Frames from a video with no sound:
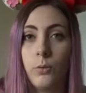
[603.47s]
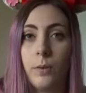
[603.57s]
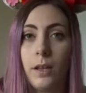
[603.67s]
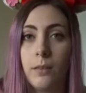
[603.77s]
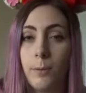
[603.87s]

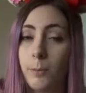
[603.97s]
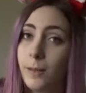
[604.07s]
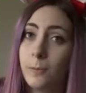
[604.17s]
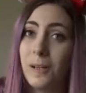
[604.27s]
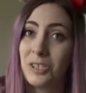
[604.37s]
with my
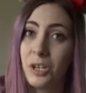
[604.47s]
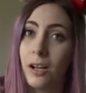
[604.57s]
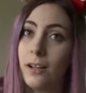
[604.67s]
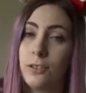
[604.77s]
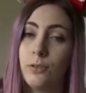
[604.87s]
blood pressure.
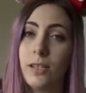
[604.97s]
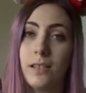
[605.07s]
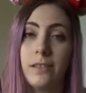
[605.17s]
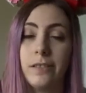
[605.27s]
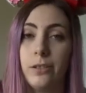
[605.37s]
I do
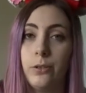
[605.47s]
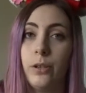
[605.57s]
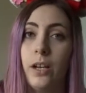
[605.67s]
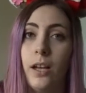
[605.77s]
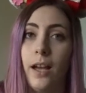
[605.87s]
tend to
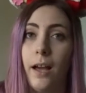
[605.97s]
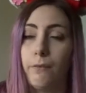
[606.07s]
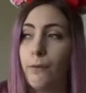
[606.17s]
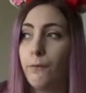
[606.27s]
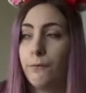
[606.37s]

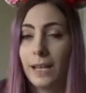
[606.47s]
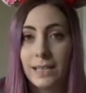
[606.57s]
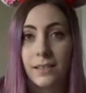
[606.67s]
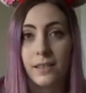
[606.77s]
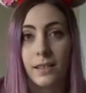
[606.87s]
have
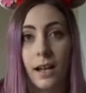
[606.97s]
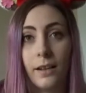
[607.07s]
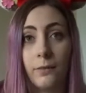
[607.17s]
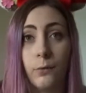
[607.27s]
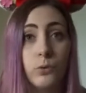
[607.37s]
faints,
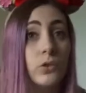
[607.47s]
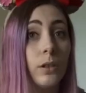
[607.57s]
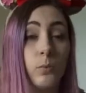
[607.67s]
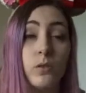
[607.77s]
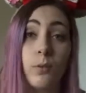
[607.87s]
and
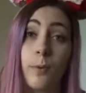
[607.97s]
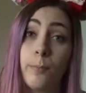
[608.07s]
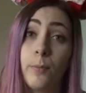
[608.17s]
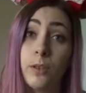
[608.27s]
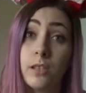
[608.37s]
fortunately it wasn't a
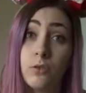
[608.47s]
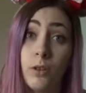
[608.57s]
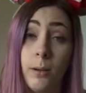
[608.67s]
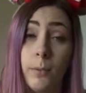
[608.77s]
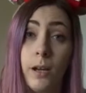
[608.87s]
problem on this
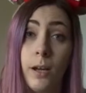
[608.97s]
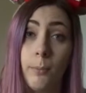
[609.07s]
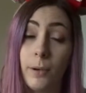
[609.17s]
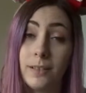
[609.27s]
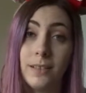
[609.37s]
trip,
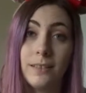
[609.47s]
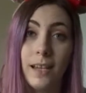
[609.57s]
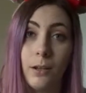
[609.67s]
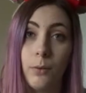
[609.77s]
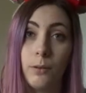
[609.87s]
but I did
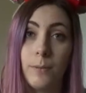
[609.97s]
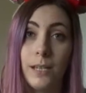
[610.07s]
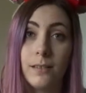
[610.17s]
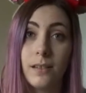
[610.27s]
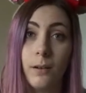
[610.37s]
take with
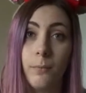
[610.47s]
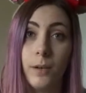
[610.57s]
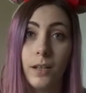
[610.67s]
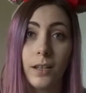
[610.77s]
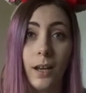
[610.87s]
me some
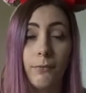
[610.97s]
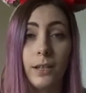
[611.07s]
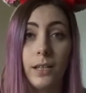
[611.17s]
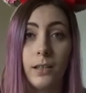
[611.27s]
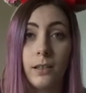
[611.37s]

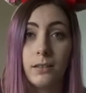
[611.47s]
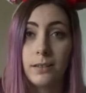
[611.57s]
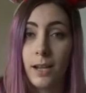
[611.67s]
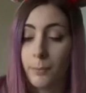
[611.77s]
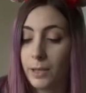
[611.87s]
caffeine
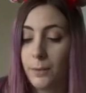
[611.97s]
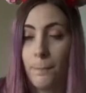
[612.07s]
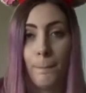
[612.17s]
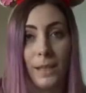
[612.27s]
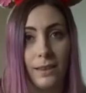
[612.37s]
tablet
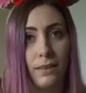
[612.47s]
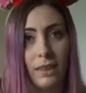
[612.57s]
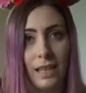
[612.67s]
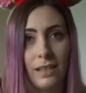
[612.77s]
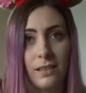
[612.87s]
mint
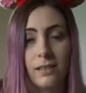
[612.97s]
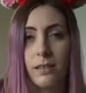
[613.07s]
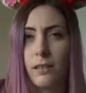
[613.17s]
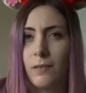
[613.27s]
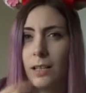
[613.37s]
things
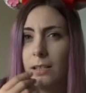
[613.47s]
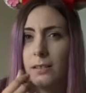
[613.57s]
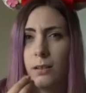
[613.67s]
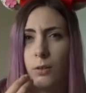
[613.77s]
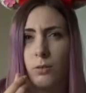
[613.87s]
that are like
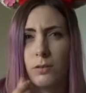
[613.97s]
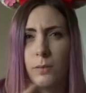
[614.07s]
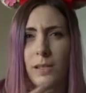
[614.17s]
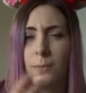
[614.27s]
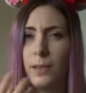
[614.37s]
suck on
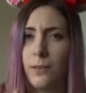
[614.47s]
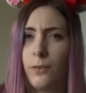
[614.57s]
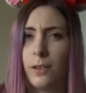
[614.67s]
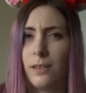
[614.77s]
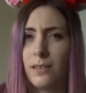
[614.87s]
sweets, but they've
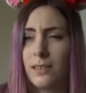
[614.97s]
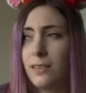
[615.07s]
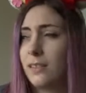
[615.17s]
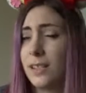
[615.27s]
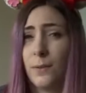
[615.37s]
got the
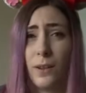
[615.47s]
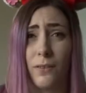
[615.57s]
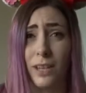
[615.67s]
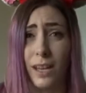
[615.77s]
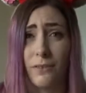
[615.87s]
consistency of
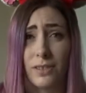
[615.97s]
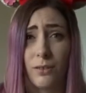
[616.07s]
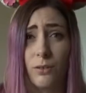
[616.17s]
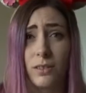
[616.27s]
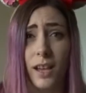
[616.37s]
like the
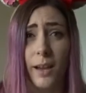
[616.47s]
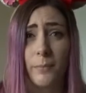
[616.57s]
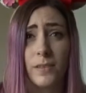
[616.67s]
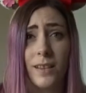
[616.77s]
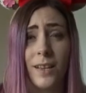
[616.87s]
Gaviscon
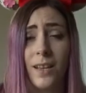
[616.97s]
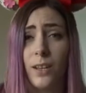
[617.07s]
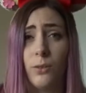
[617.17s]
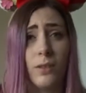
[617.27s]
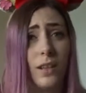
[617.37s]
tabs.
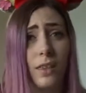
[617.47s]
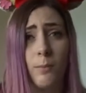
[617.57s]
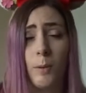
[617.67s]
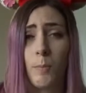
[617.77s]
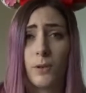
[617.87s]
You can get
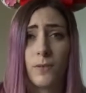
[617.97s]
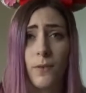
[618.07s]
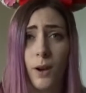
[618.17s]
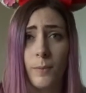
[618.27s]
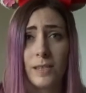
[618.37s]
them in most
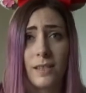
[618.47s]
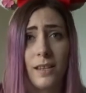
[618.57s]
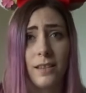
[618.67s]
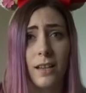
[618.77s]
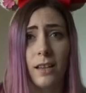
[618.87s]

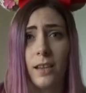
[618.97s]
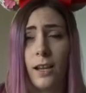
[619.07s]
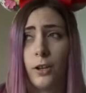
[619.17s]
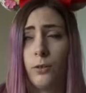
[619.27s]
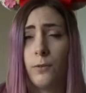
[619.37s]
pharmacies and
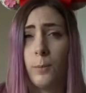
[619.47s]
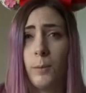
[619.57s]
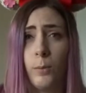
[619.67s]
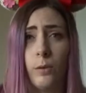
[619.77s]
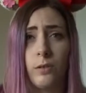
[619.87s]
they're good for
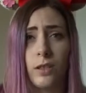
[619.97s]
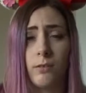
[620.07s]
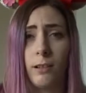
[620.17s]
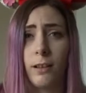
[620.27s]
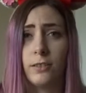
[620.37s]
people who are
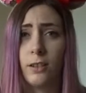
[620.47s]
generally like